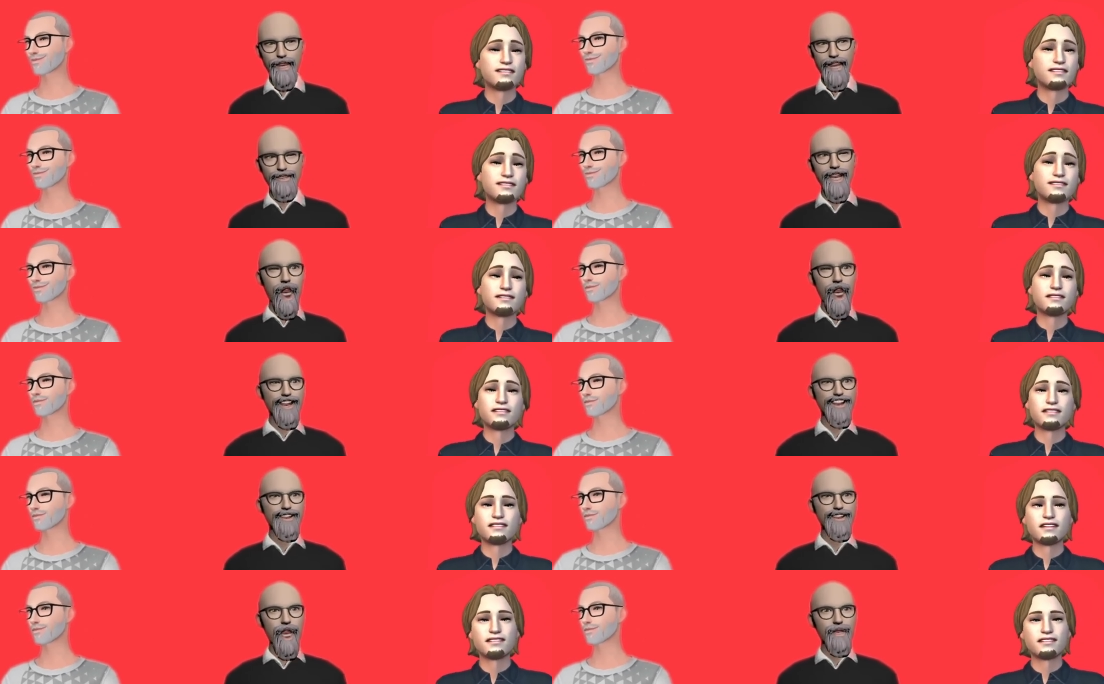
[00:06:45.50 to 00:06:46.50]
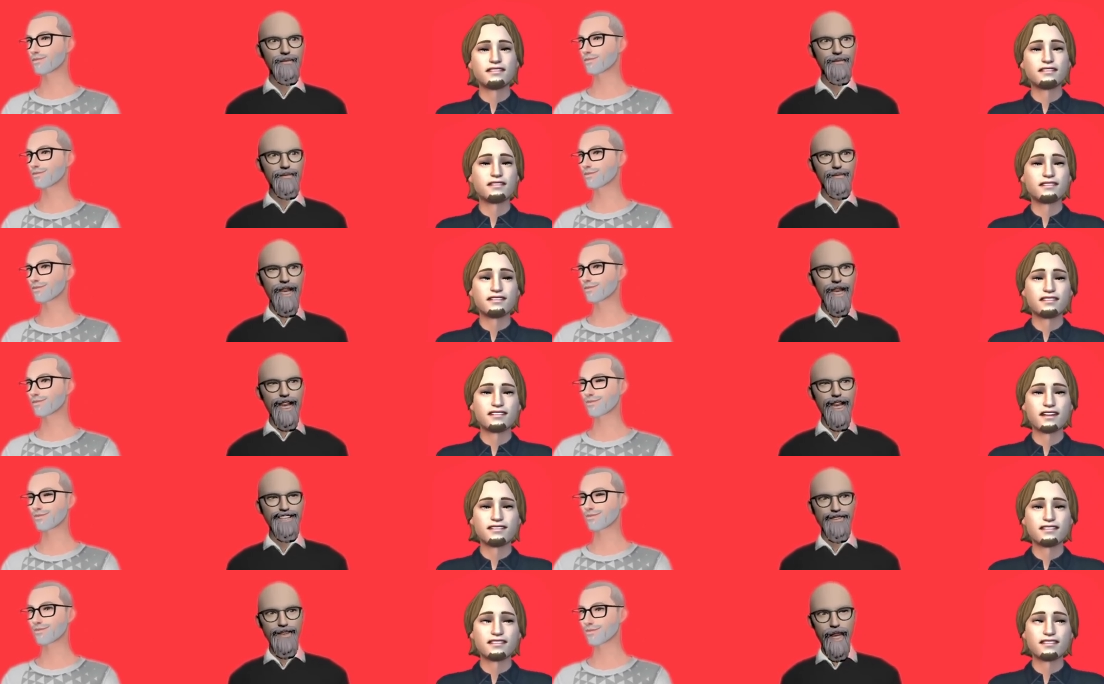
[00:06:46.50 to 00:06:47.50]
Speaker 1: It's a pain.
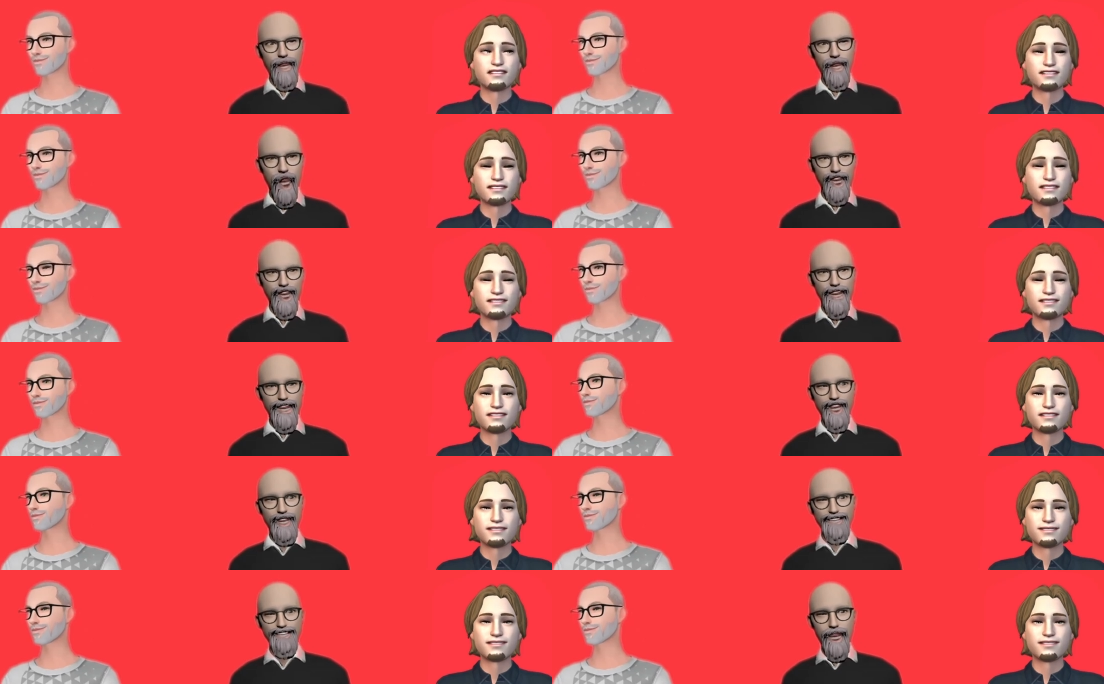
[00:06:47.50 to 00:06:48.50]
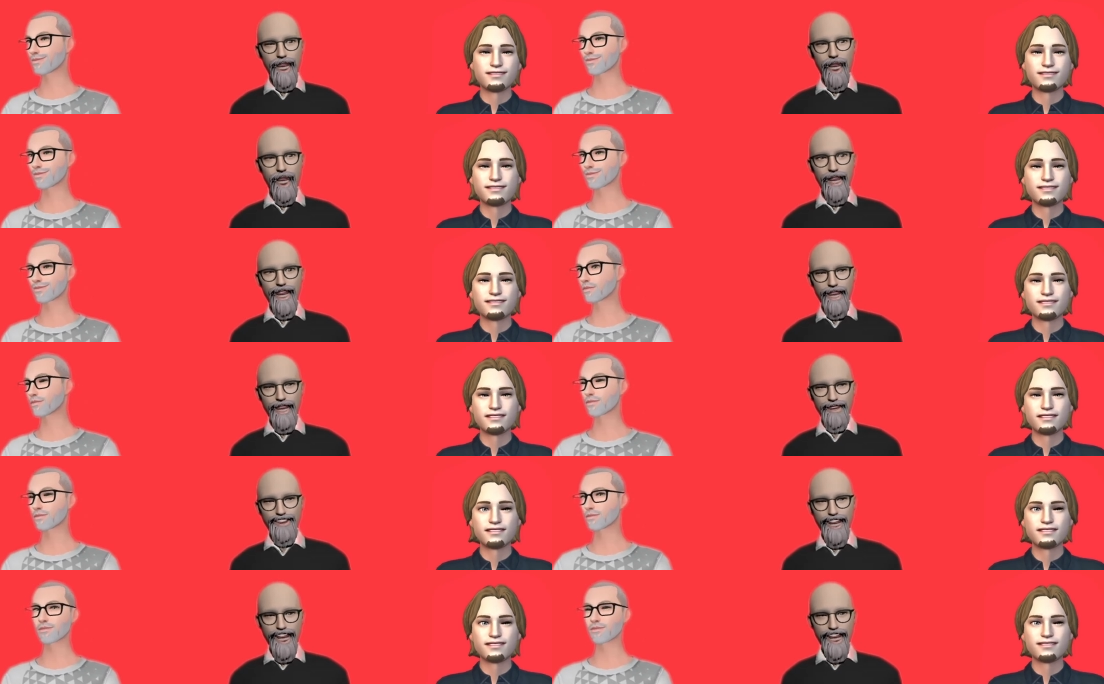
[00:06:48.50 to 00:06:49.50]
The primer is something
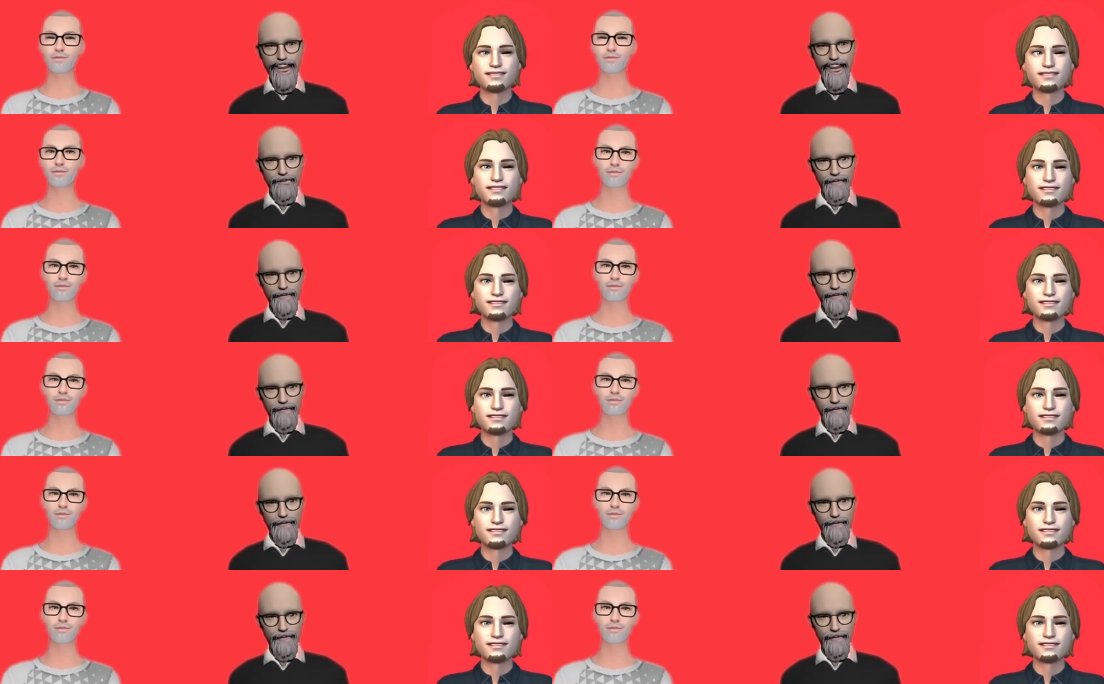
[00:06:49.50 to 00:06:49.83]
that